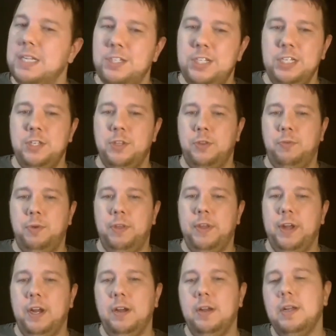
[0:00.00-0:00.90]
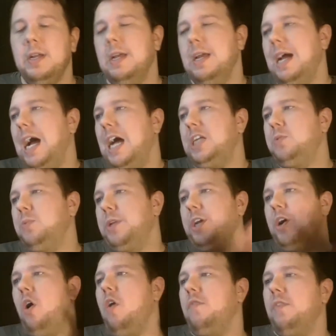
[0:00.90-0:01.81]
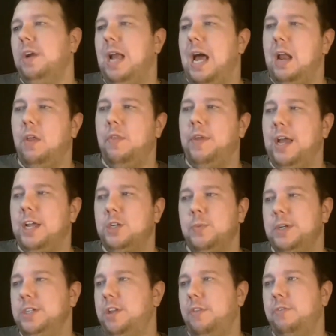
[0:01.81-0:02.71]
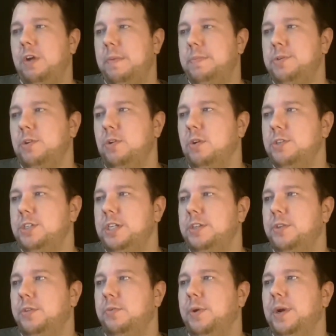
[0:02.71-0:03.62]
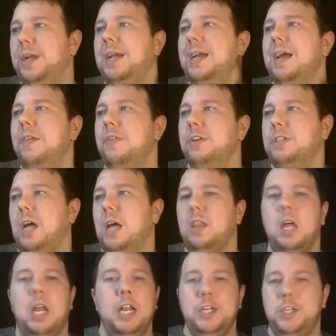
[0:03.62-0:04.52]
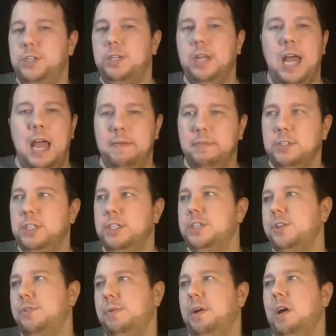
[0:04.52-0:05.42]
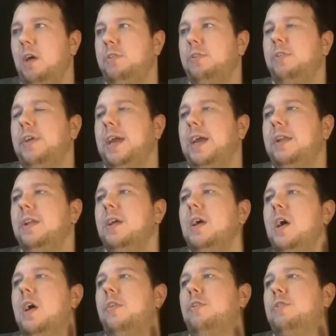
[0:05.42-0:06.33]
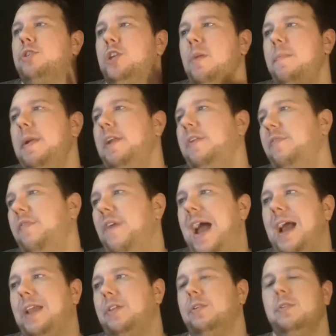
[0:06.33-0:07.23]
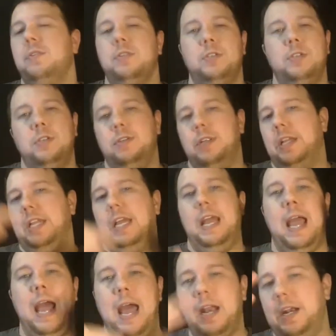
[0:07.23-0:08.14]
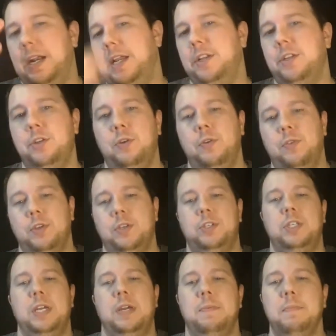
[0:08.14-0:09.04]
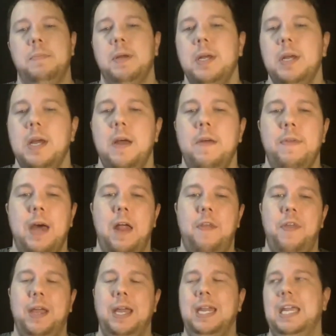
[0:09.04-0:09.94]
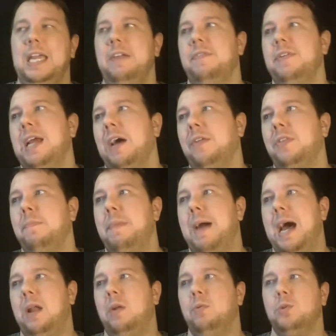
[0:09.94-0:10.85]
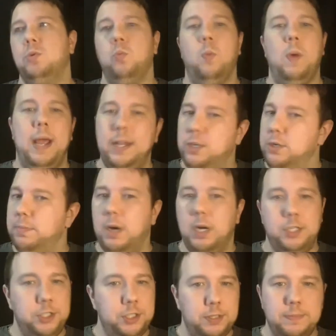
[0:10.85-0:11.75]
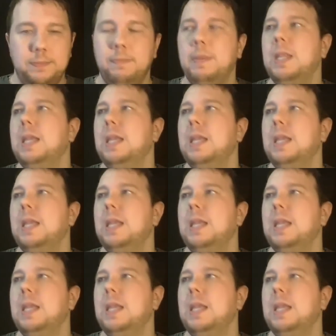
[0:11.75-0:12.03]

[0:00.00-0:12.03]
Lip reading: Season 3 there. I just want to go over it. I don't think I should waste another episode on Season 3. There's not a lot of issues I have with Season 3 other than there's so many factors that they added into the sim that I think it evened out the battles way too much.